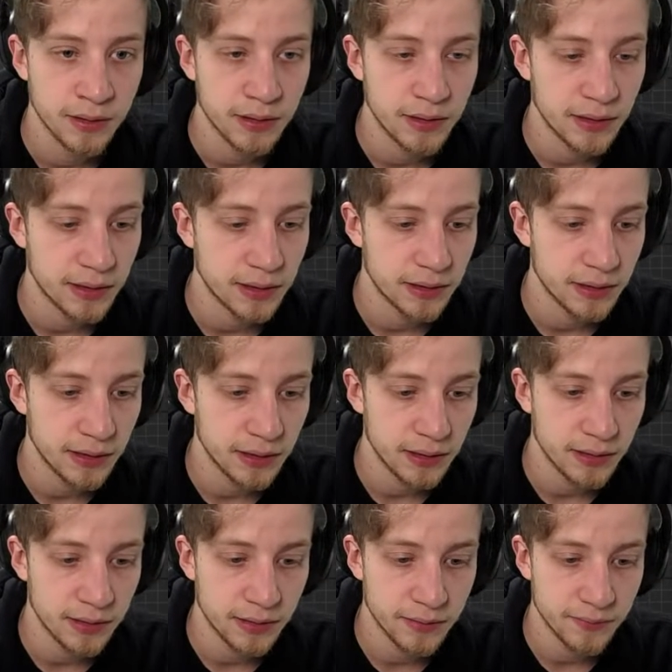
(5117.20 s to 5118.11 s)
And
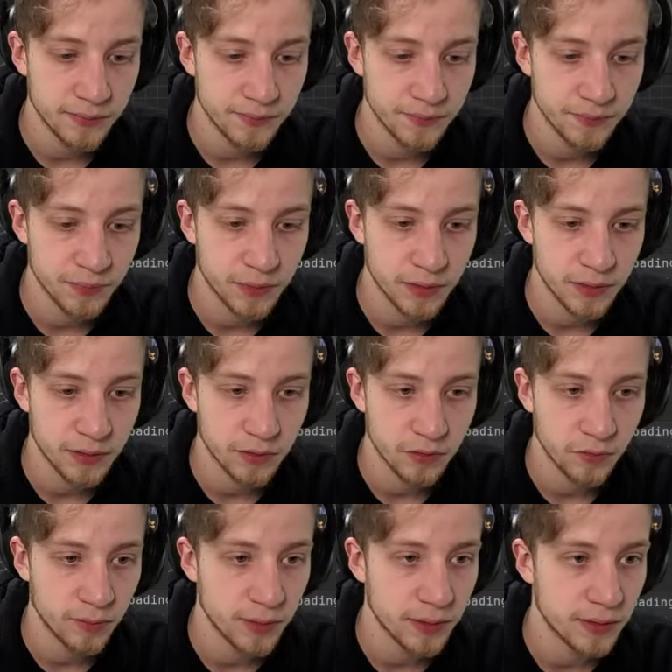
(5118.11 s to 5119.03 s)
then you can
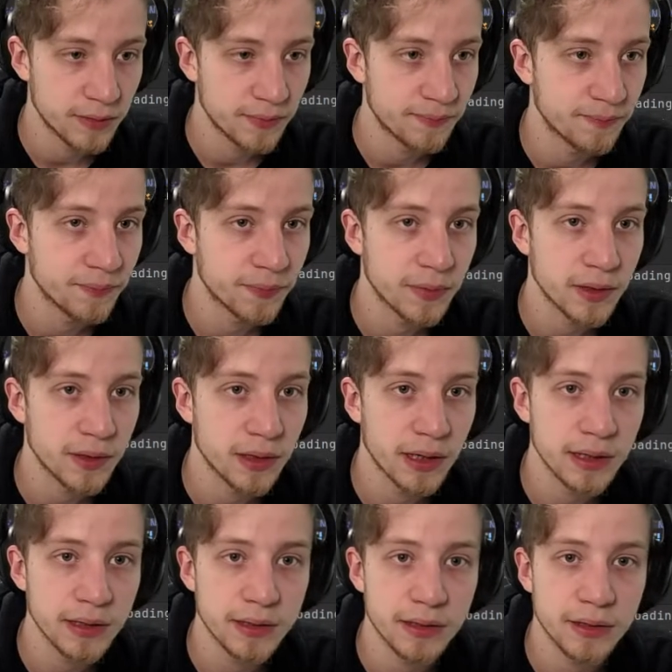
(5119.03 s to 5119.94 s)
open
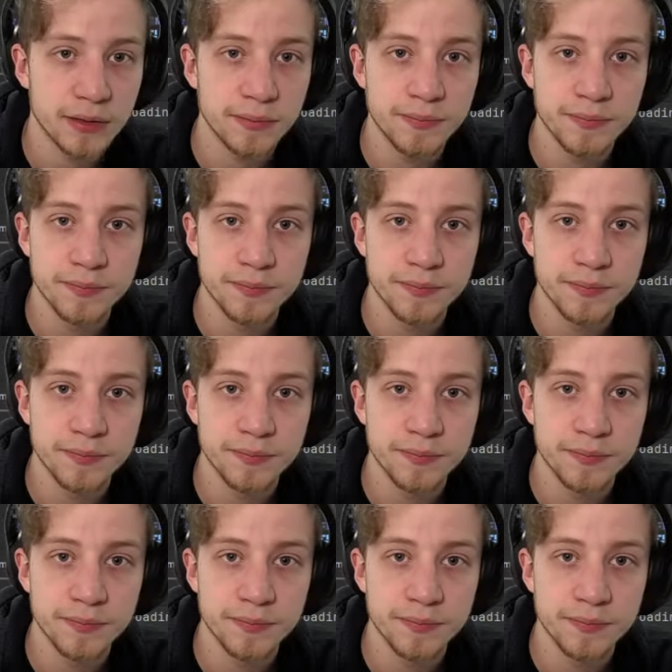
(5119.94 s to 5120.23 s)
Rider.